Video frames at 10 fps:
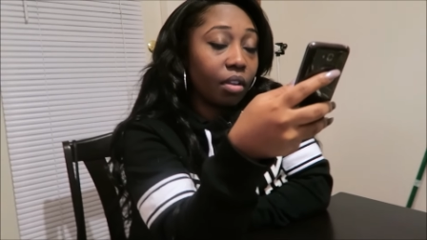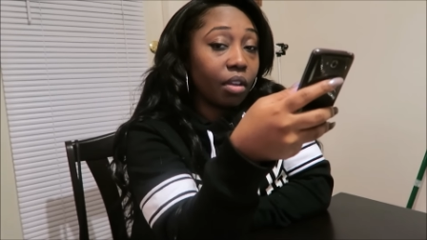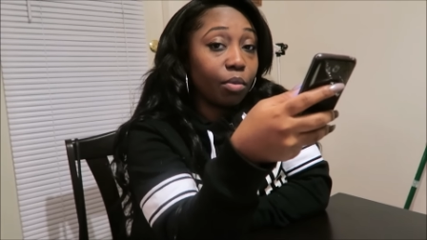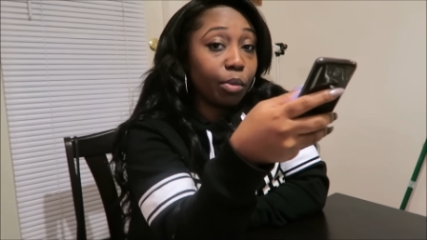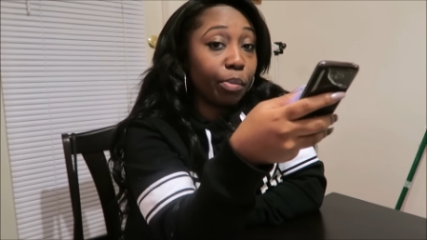
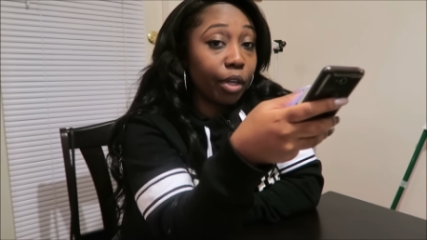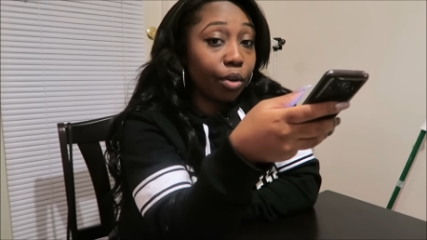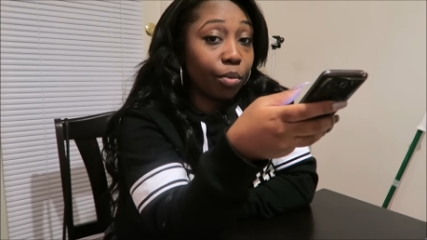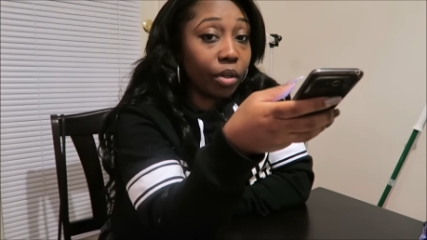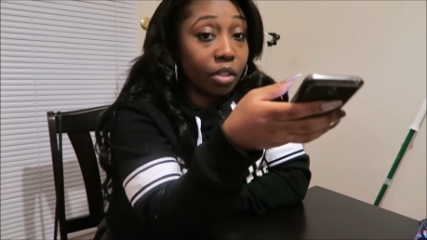Yeah, it was
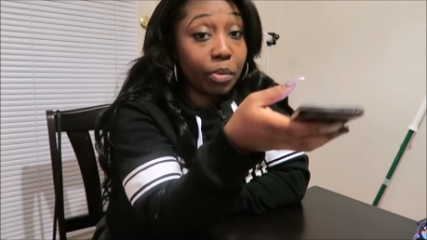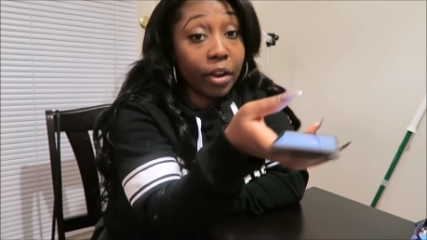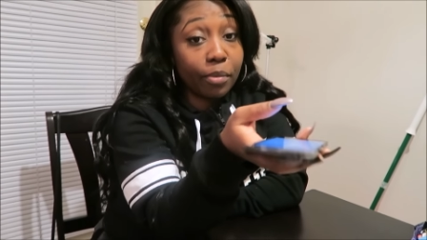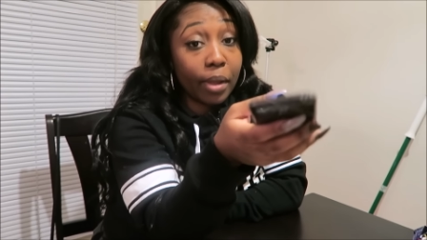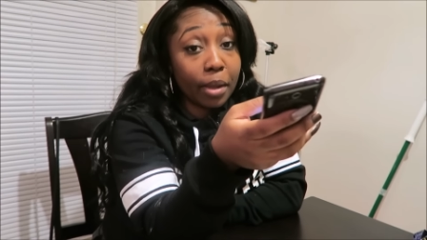bigger ones,
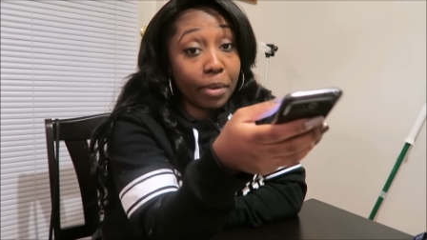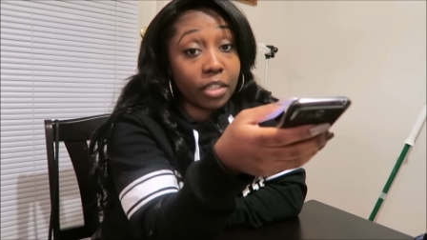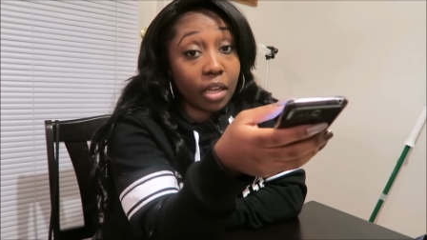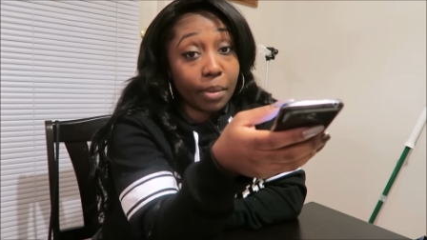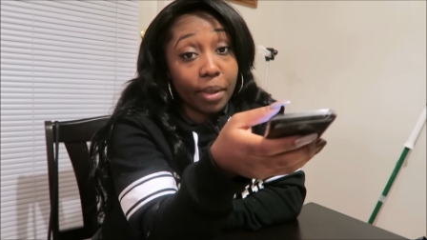but everybody at
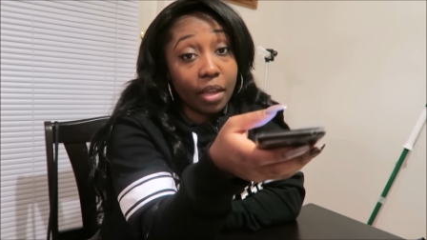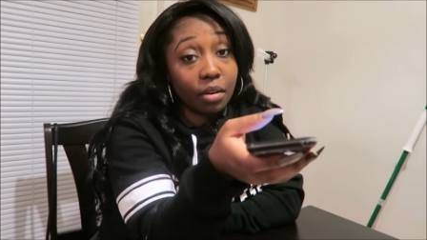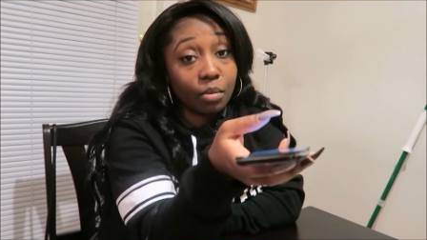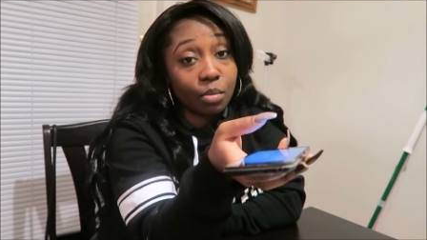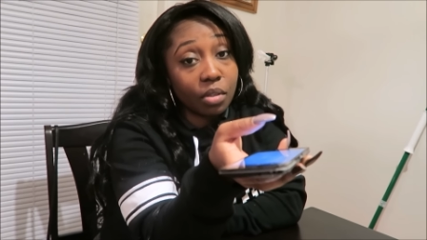my job
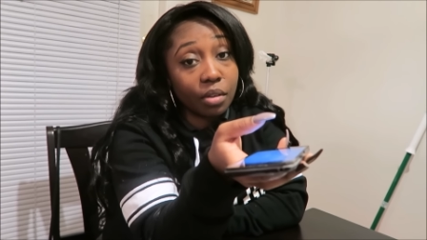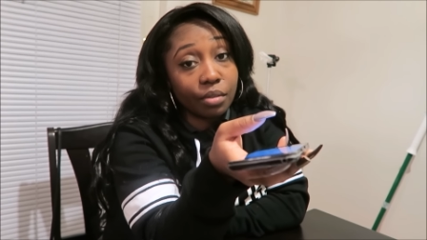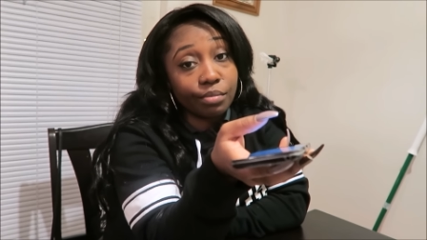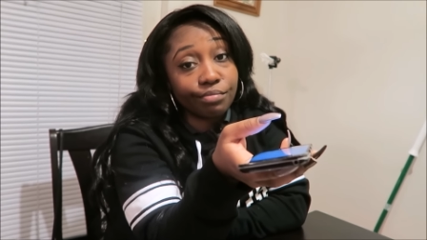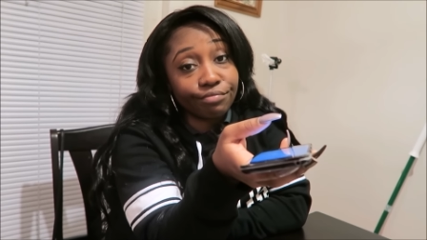ate them,
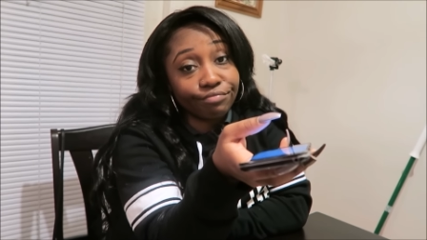so.